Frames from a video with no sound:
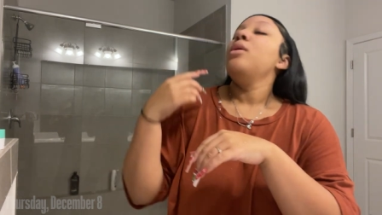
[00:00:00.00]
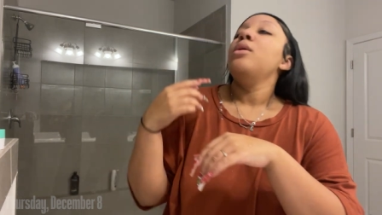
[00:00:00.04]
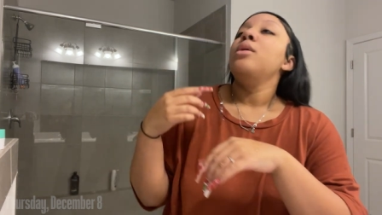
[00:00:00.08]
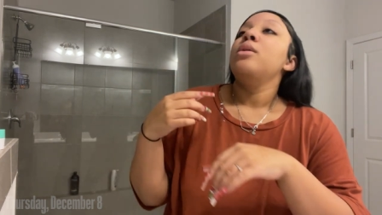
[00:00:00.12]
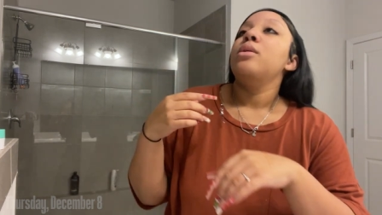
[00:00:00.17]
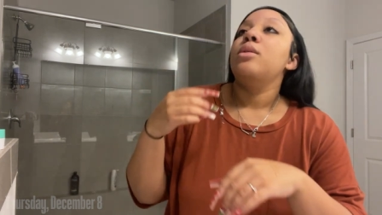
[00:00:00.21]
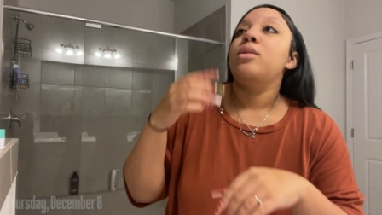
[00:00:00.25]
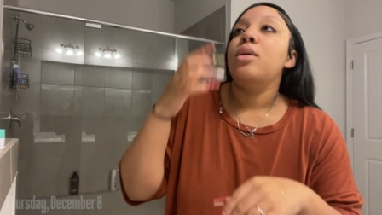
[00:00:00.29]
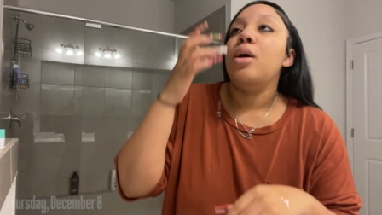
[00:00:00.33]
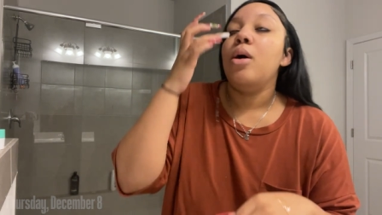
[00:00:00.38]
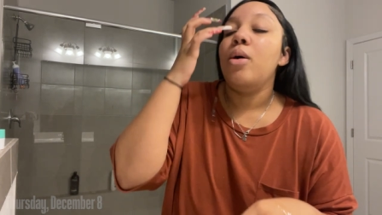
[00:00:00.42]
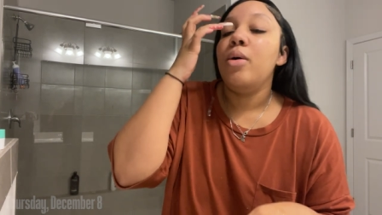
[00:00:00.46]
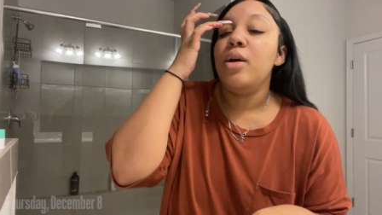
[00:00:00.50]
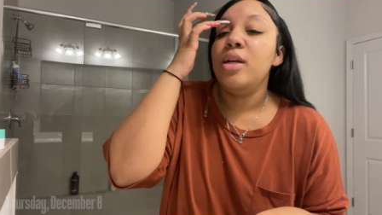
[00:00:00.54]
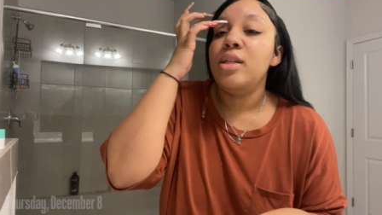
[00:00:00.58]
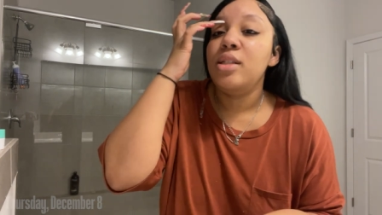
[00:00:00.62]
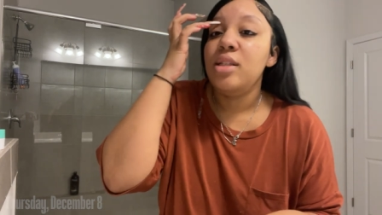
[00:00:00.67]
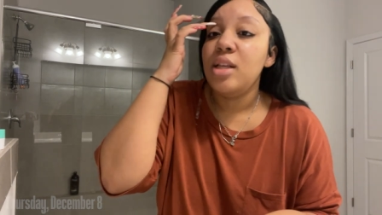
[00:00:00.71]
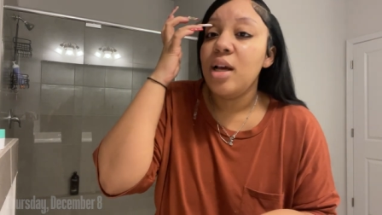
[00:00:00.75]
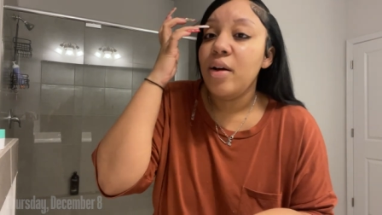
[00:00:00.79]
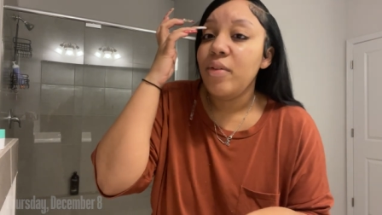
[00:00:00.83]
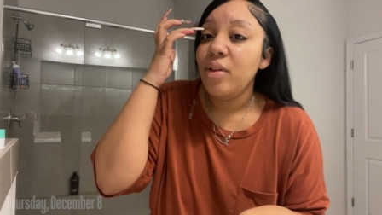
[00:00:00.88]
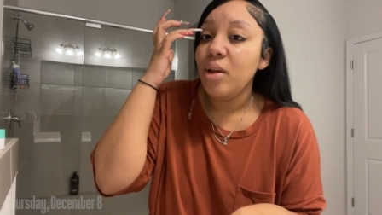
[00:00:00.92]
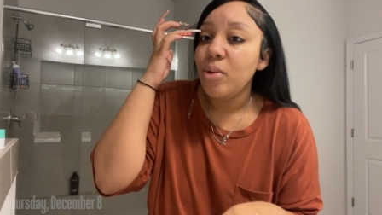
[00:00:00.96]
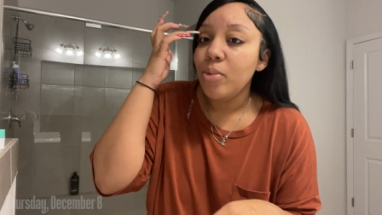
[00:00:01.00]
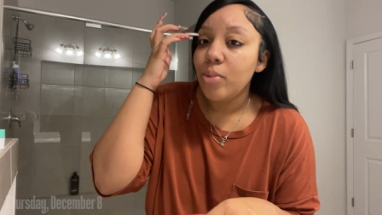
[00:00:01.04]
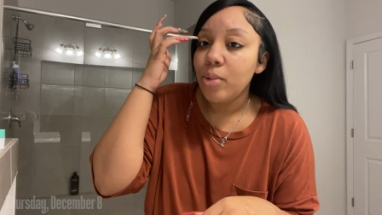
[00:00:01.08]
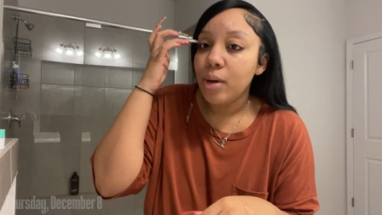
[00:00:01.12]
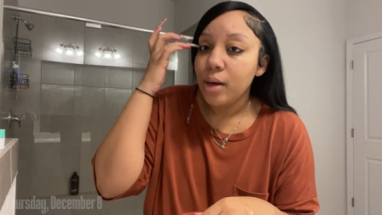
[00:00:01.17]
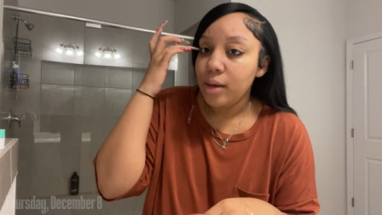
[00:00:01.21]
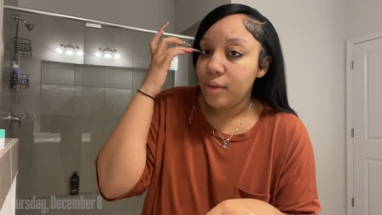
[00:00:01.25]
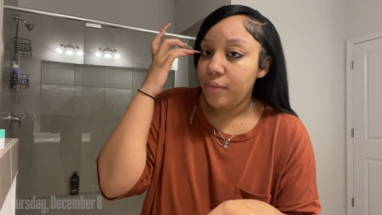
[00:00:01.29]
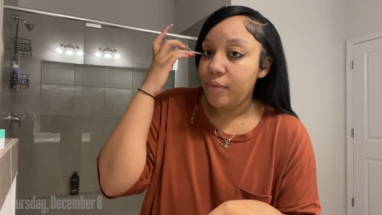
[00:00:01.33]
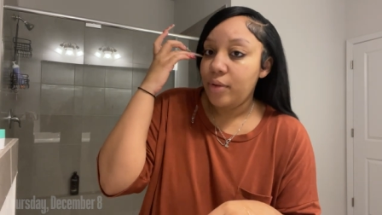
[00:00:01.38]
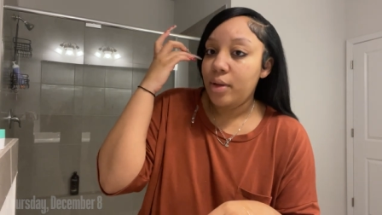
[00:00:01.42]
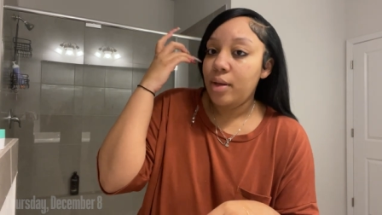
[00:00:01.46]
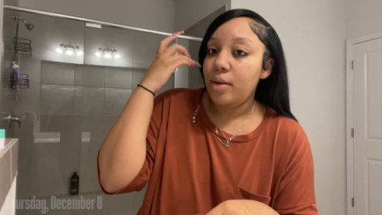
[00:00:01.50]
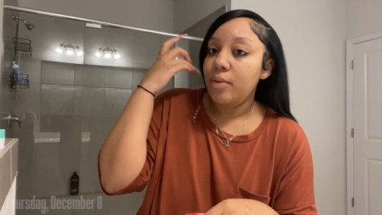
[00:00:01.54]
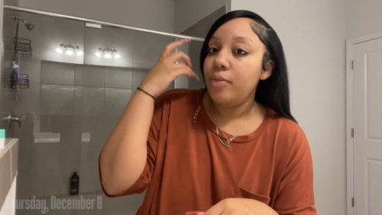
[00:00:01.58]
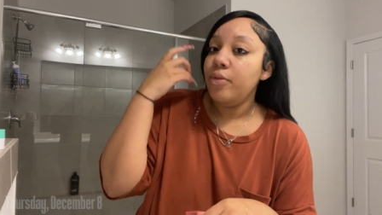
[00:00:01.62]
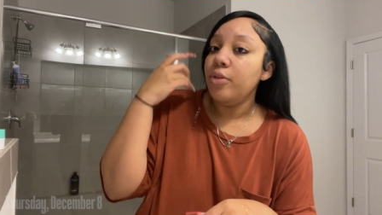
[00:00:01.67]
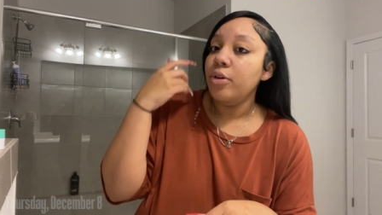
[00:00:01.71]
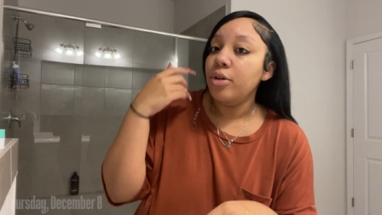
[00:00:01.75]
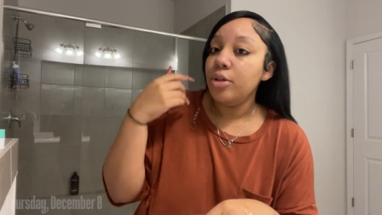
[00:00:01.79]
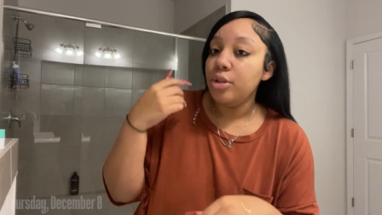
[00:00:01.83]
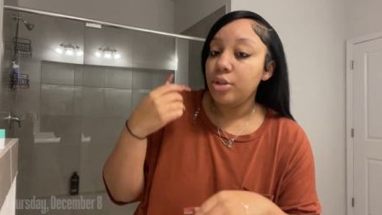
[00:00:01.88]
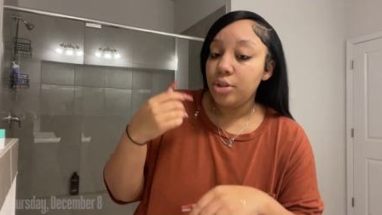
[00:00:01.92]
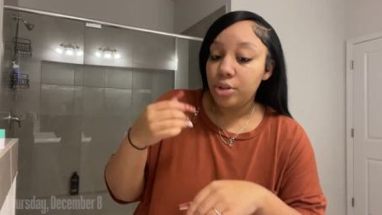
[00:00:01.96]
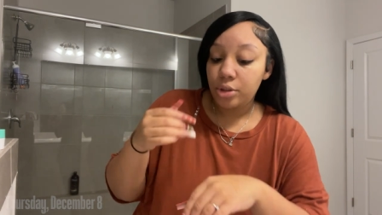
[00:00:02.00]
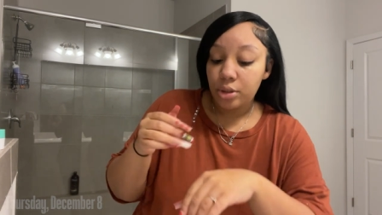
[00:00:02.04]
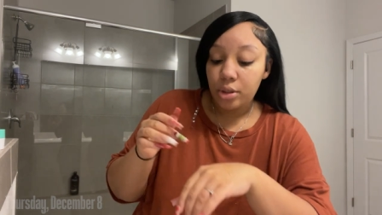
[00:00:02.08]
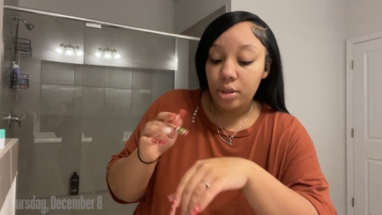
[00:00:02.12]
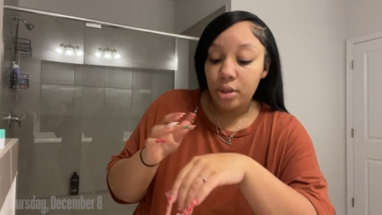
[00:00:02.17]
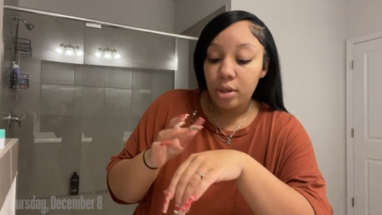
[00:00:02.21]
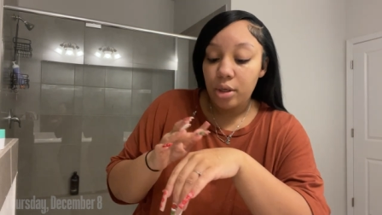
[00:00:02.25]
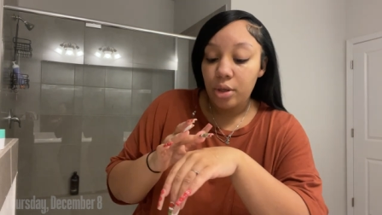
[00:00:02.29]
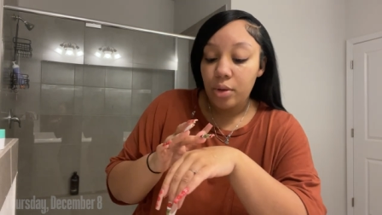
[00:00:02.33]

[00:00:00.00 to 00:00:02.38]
So it's definitely worth it, for sure.